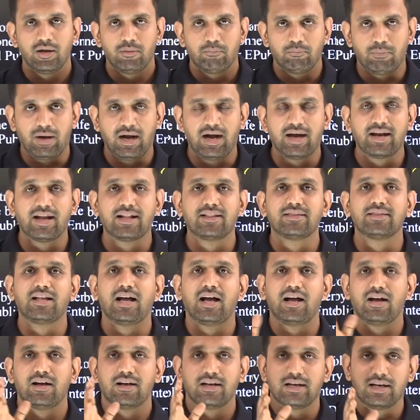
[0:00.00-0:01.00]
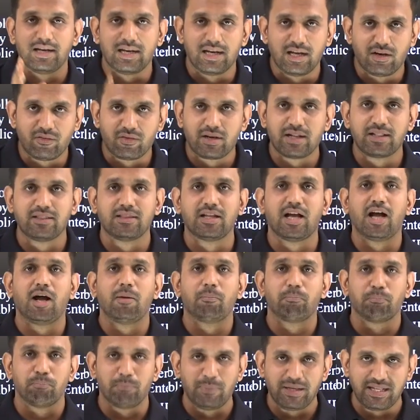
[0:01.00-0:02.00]
Maharatna,
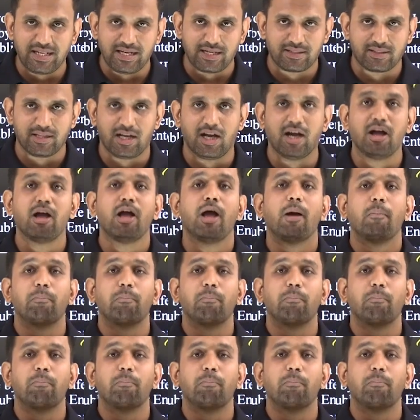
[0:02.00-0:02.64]
Navaratna, Mini Ratna.